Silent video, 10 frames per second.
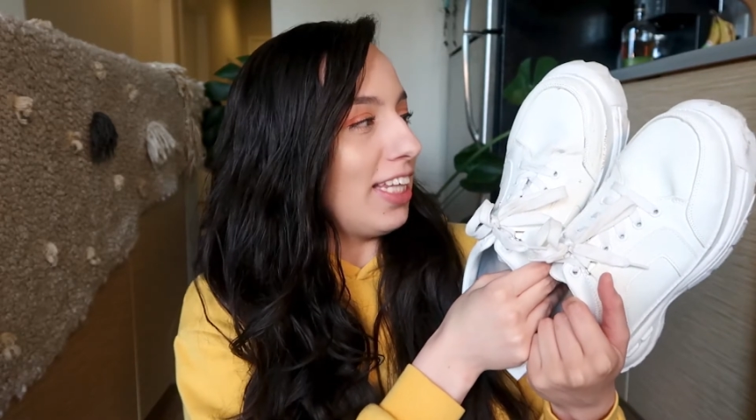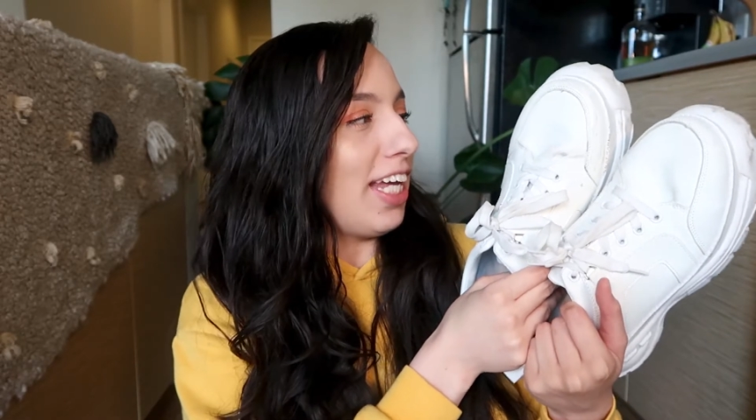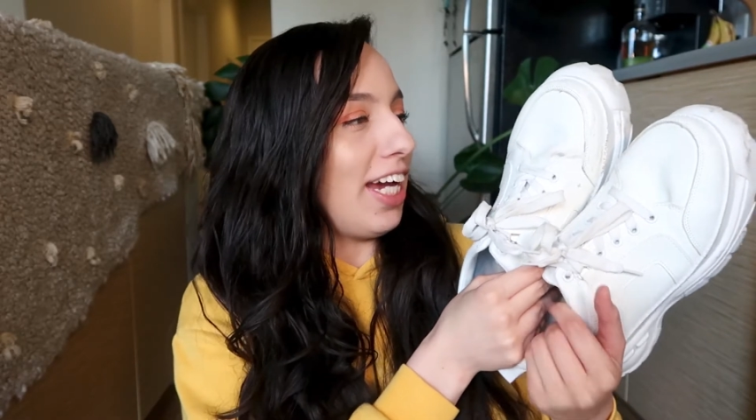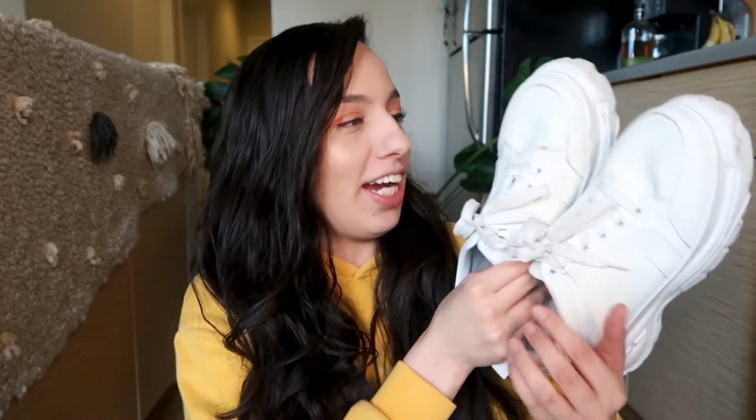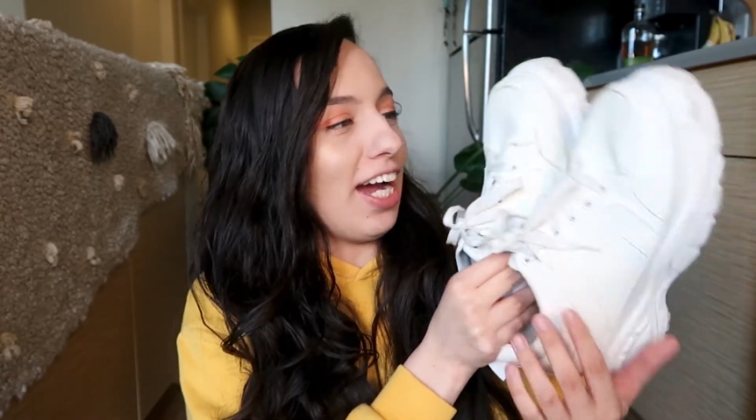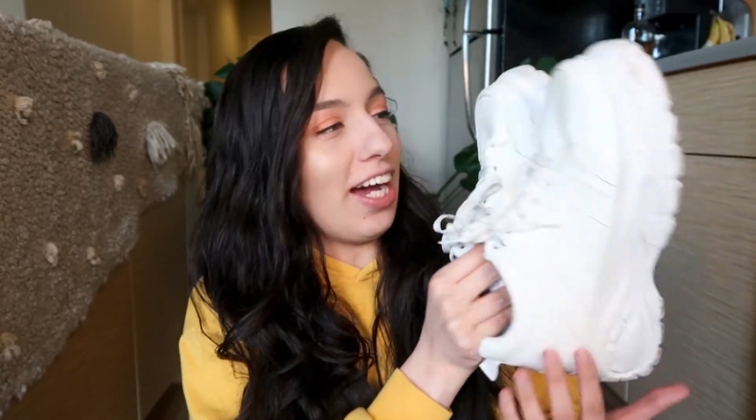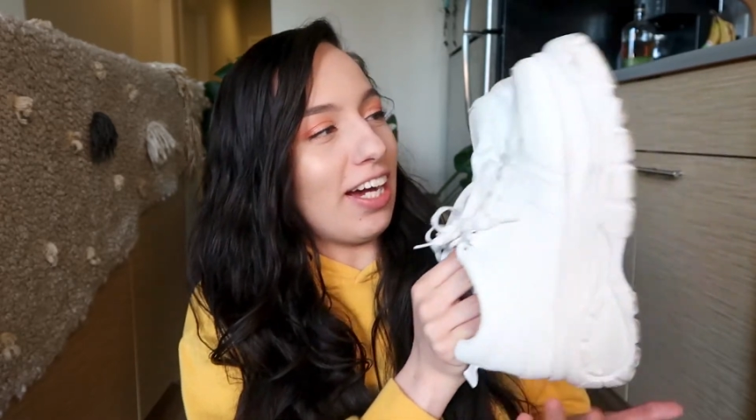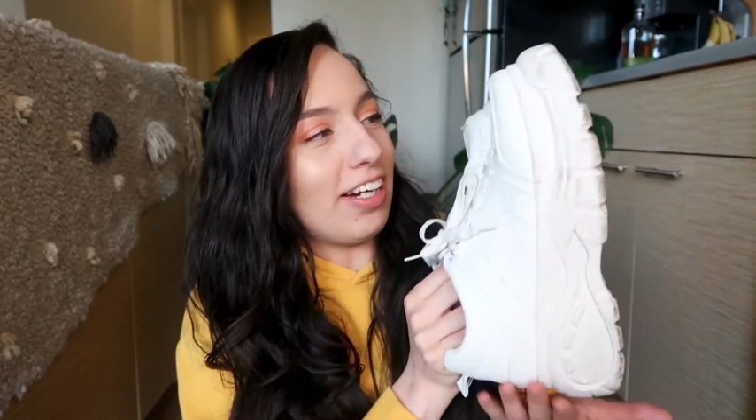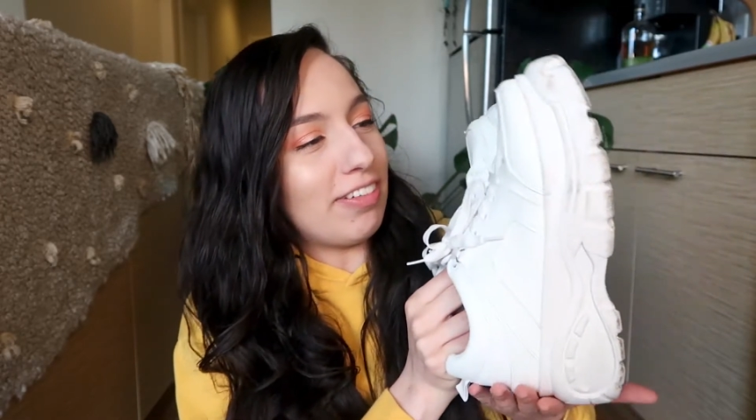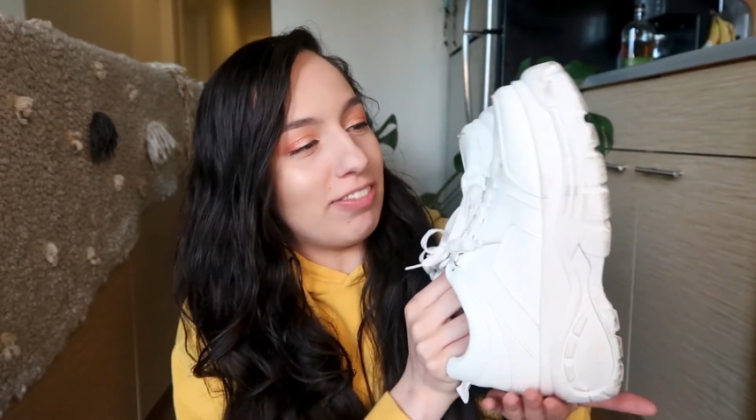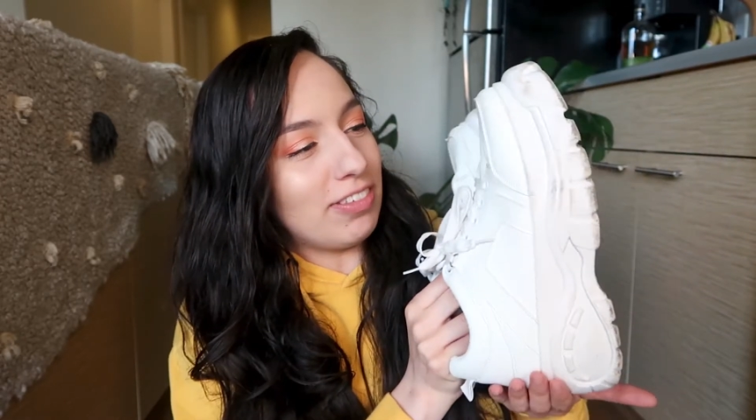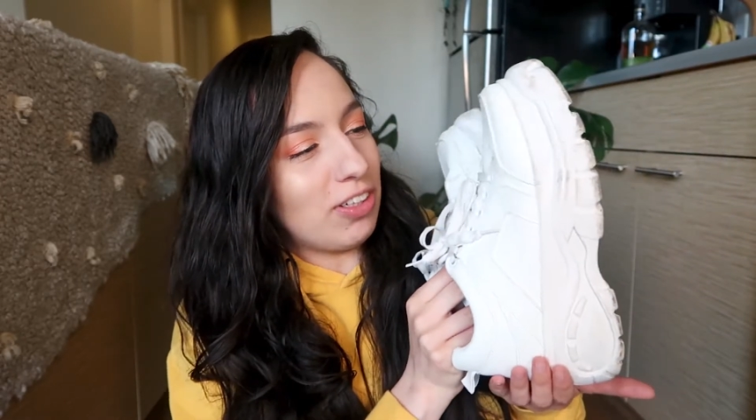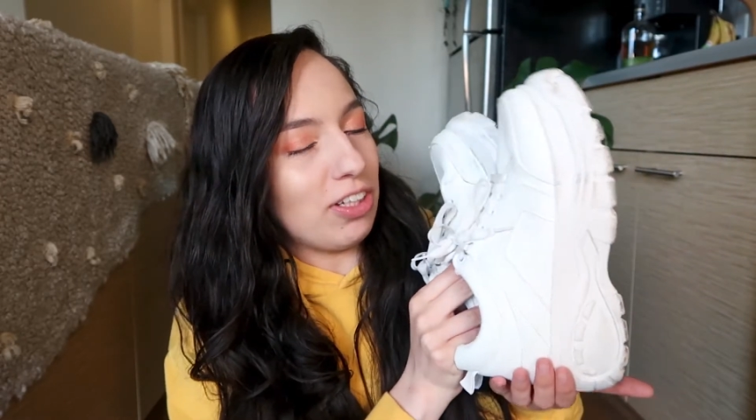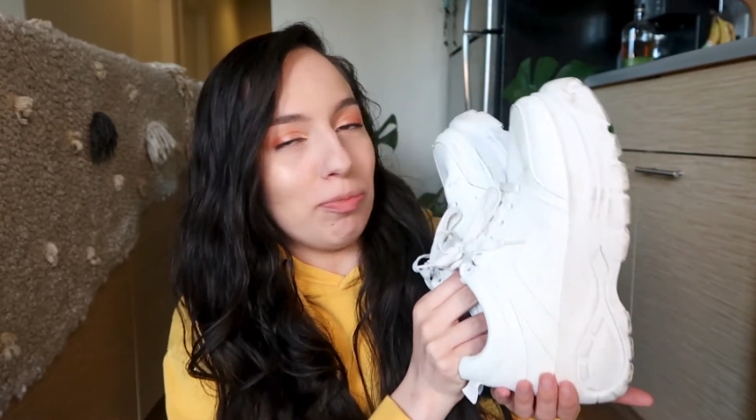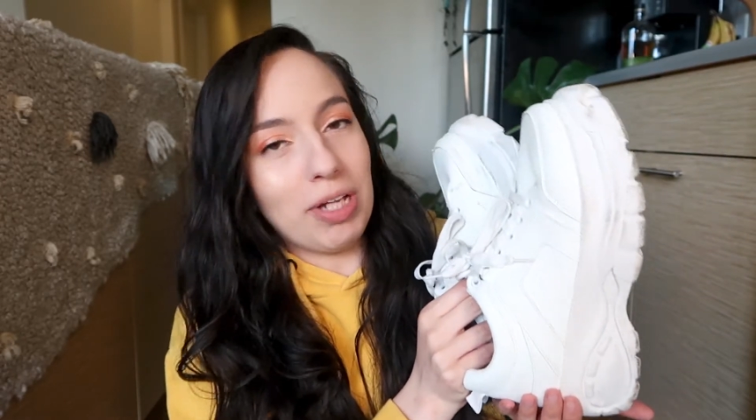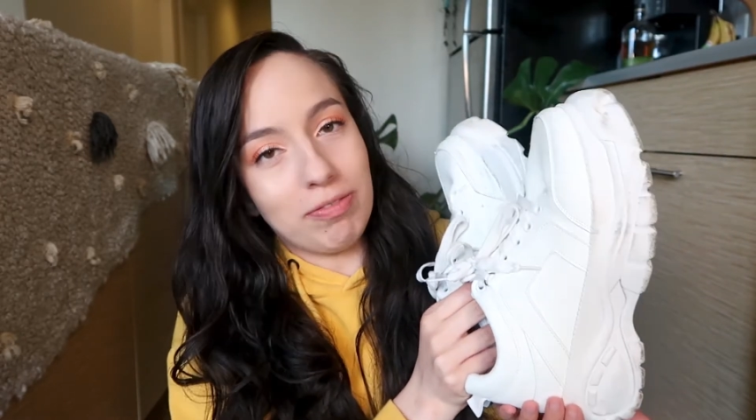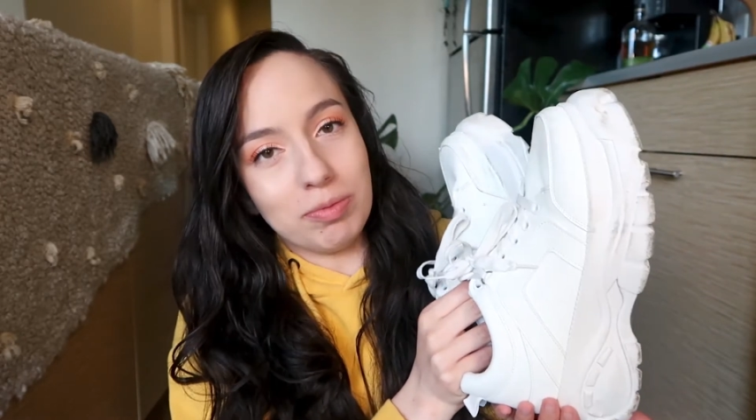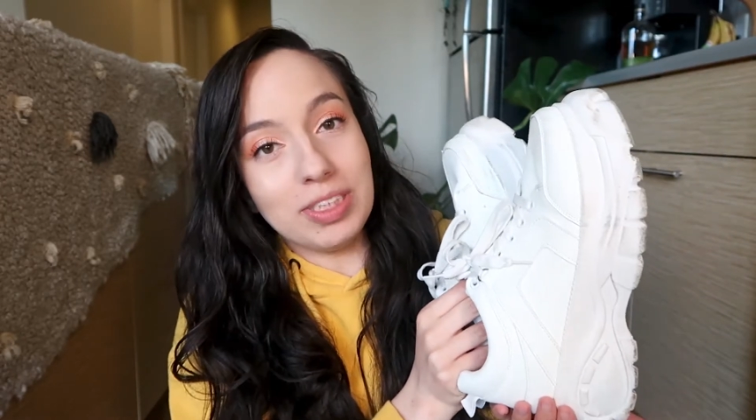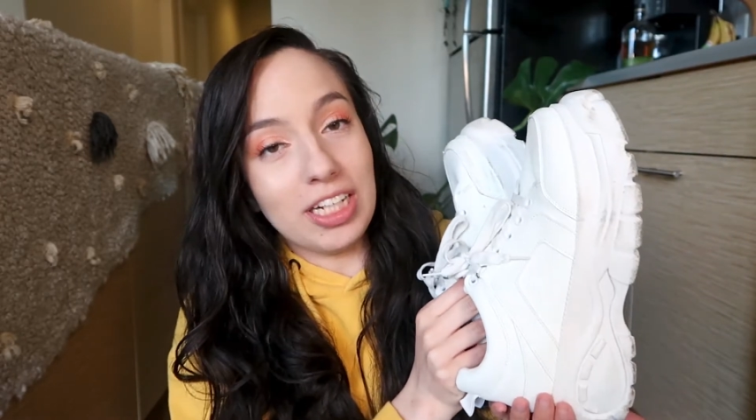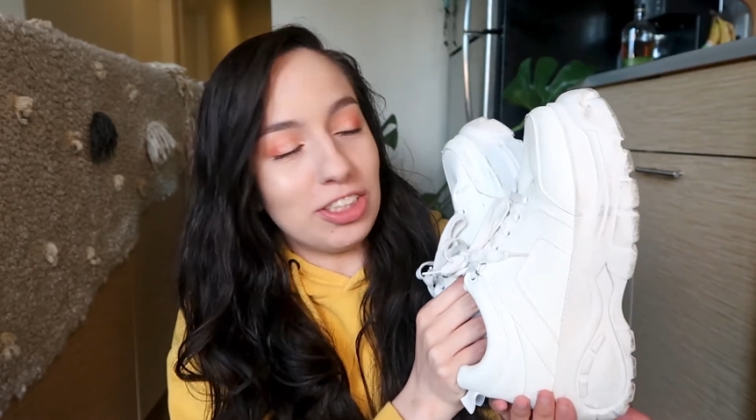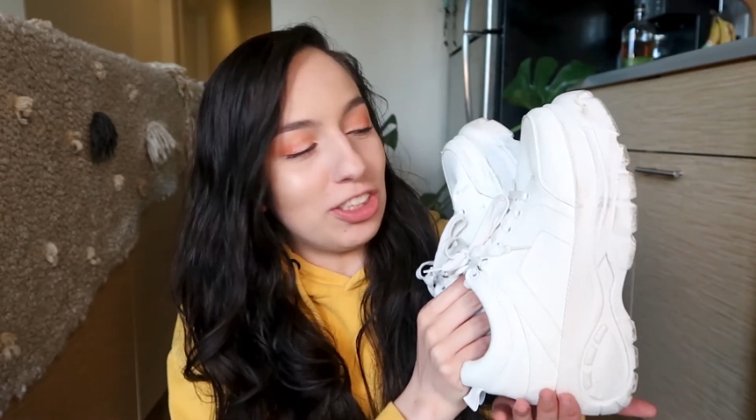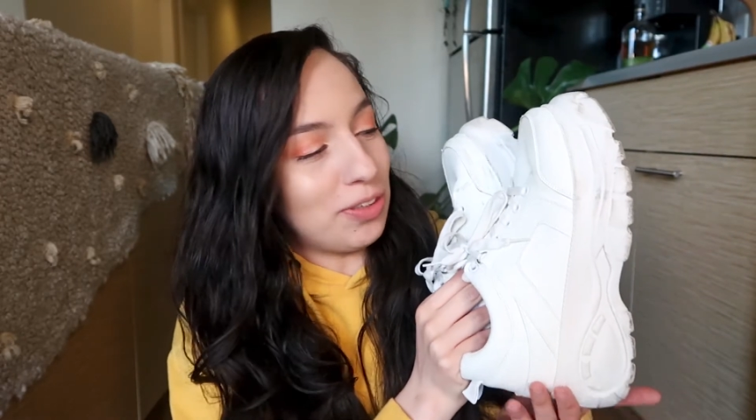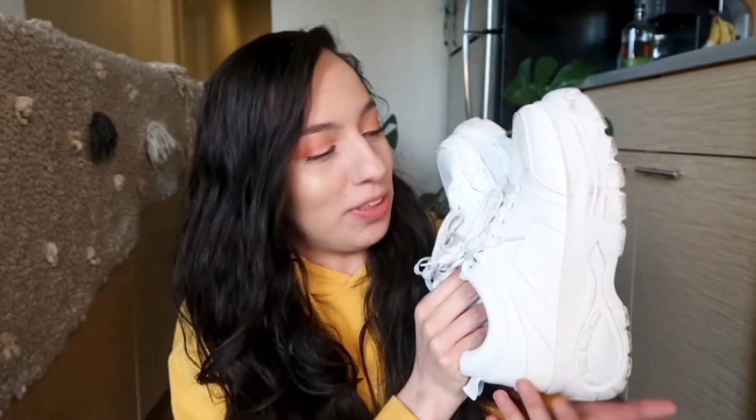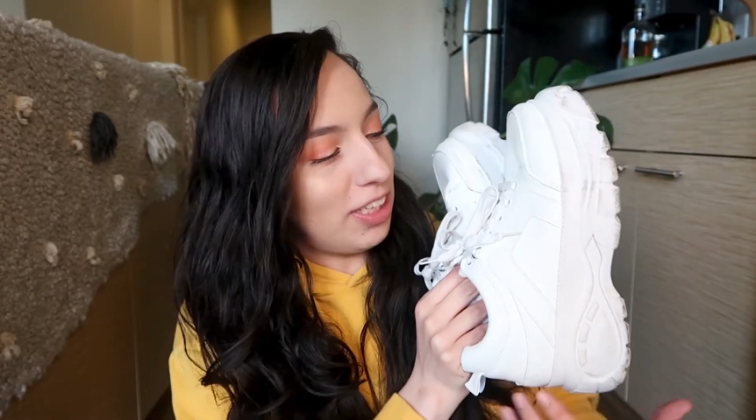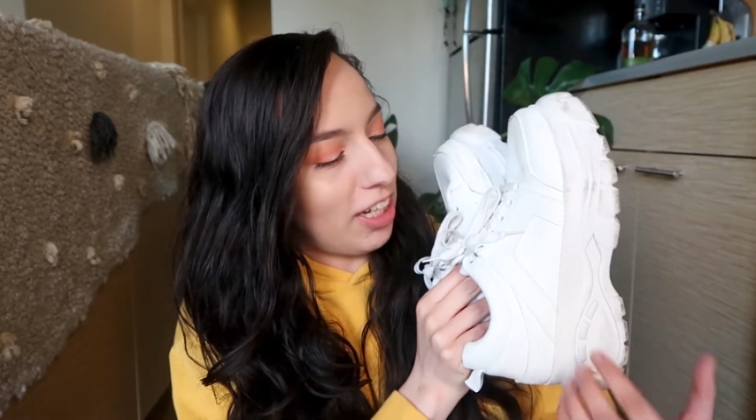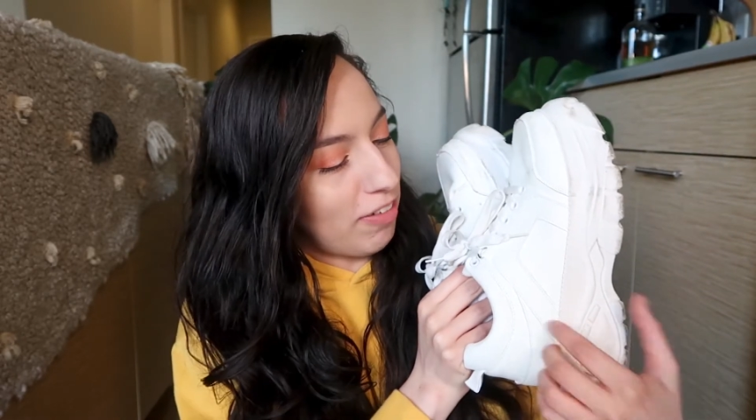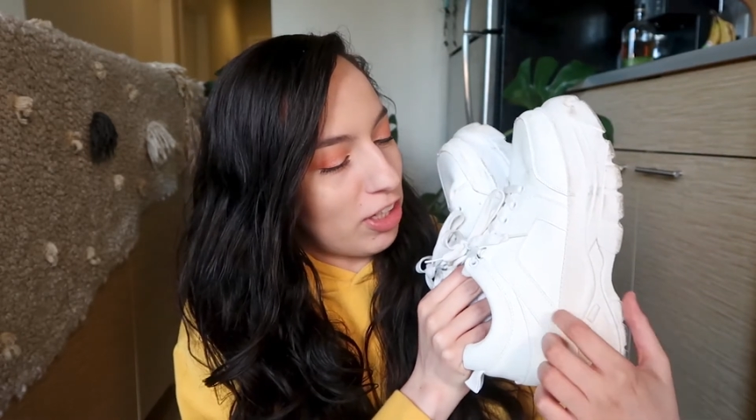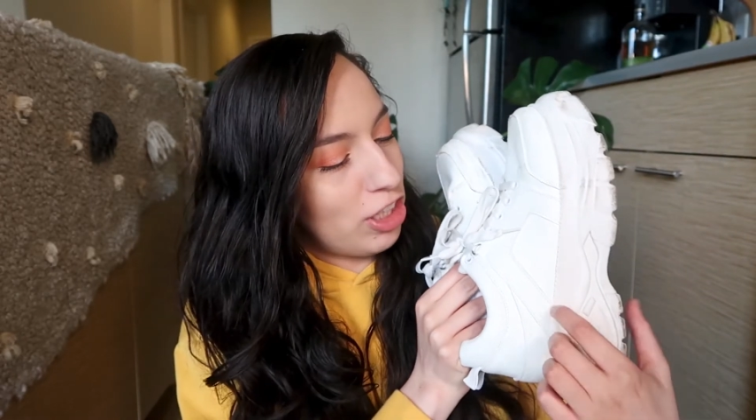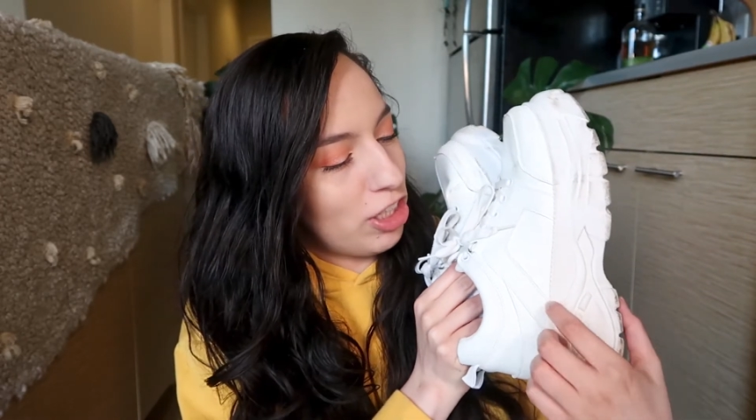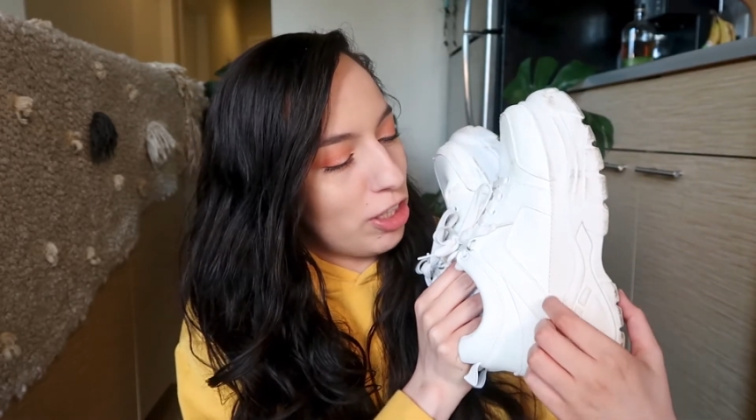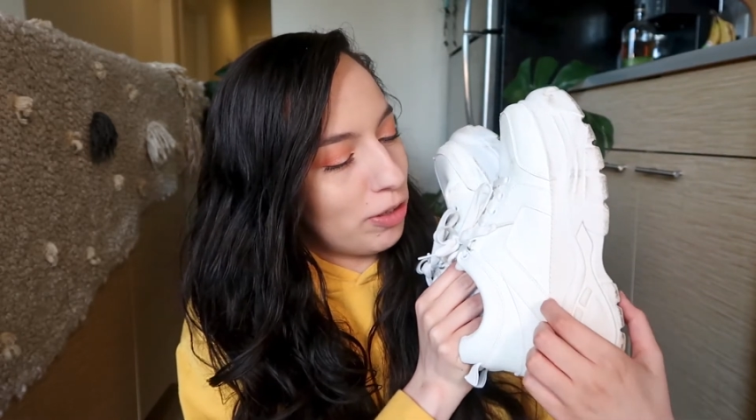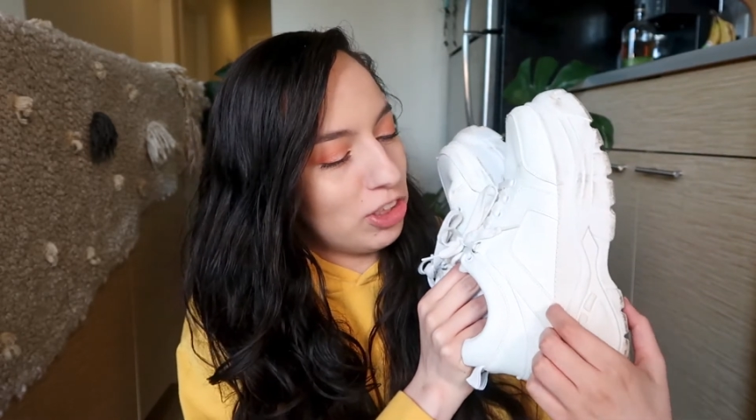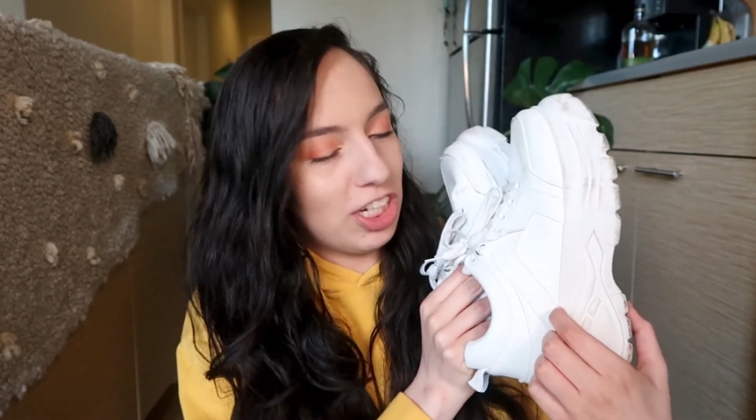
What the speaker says: They're platform tennis shoes. They have a huge